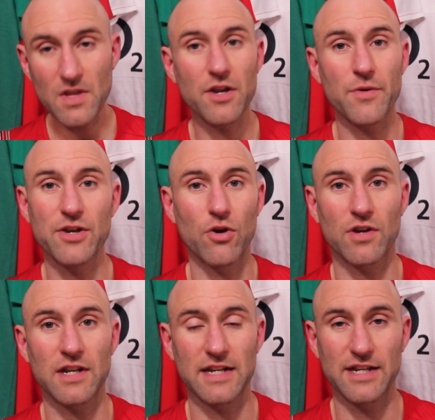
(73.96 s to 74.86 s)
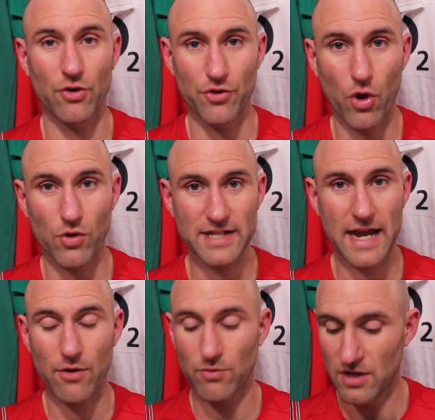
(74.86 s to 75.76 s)
You know, he clearly got knocked
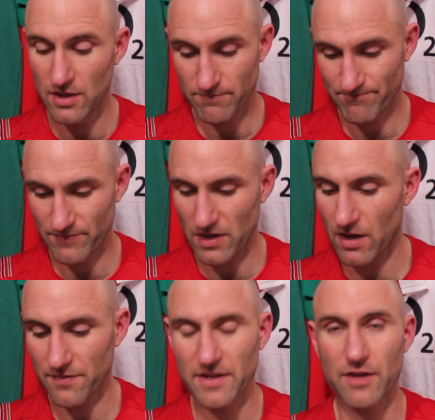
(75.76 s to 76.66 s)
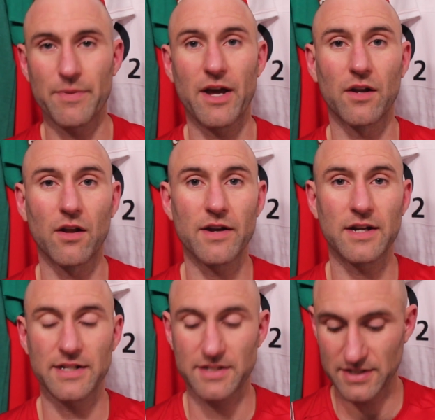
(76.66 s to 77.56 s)
out. I think it'll be
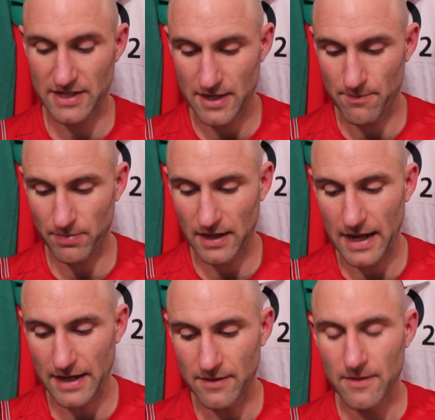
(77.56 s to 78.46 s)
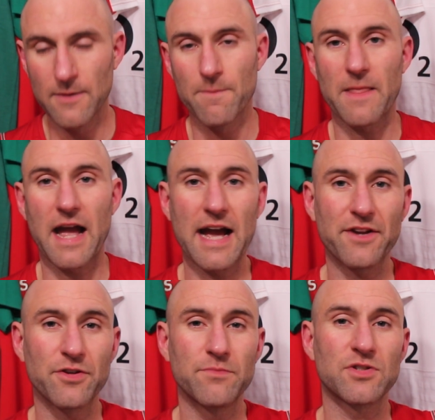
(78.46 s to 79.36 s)
unlikely to see him play.
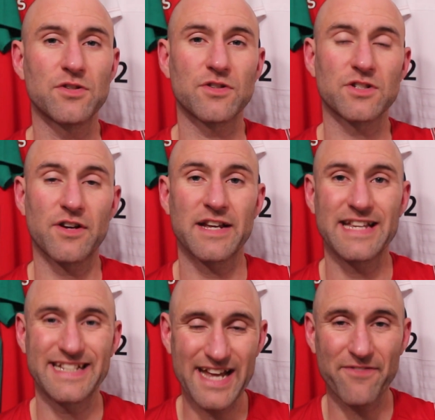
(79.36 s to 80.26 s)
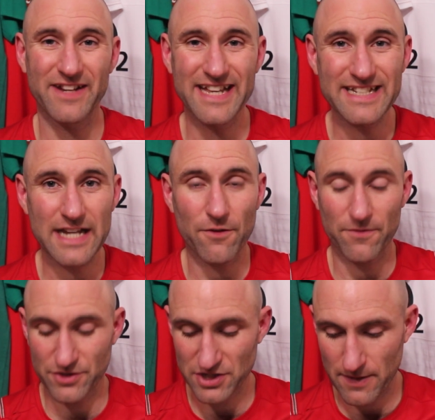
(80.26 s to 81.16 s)
Adams looks like he definitely is out
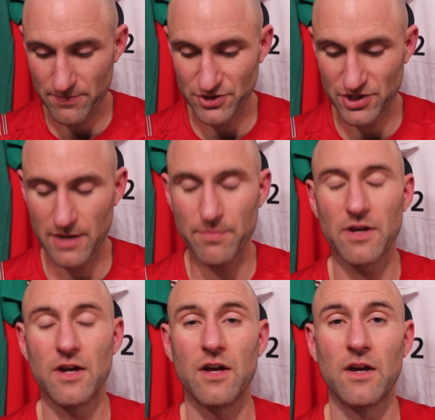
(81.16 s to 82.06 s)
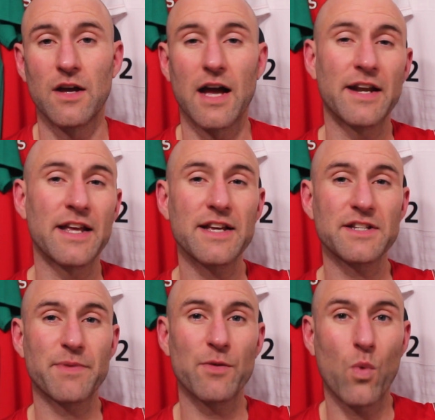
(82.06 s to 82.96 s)
for the championship. And he
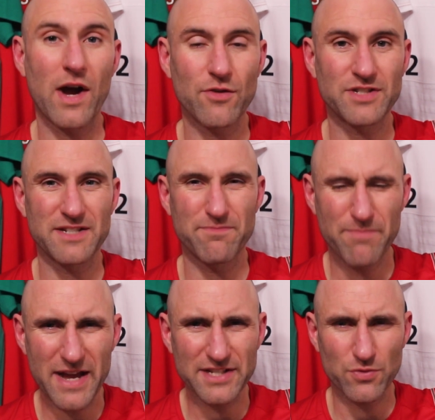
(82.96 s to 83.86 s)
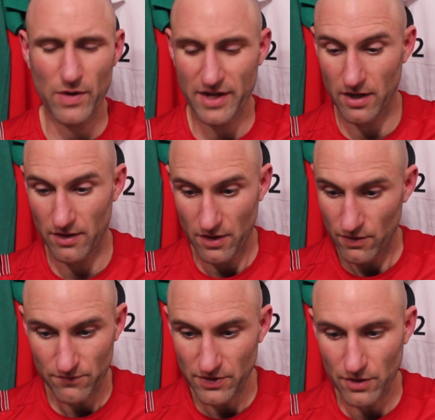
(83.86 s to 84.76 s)
has been Wales' best winger,
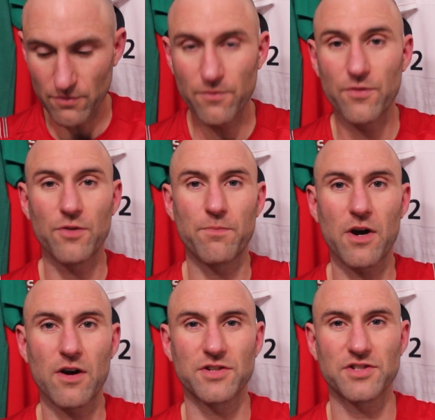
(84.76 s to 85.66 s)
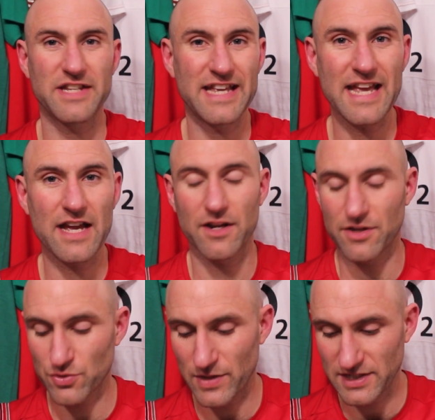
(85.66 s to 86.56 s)
you know, for the past year
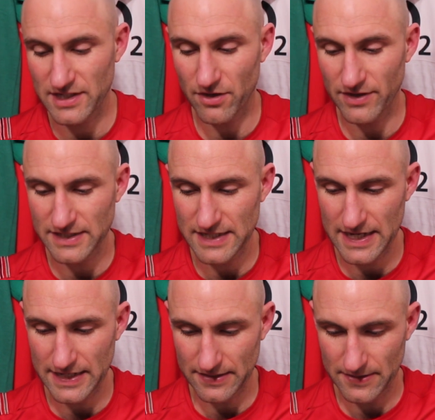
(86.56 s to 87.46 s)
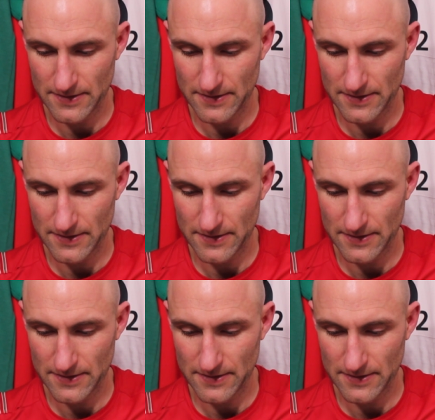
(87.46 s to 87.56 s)
in 2019.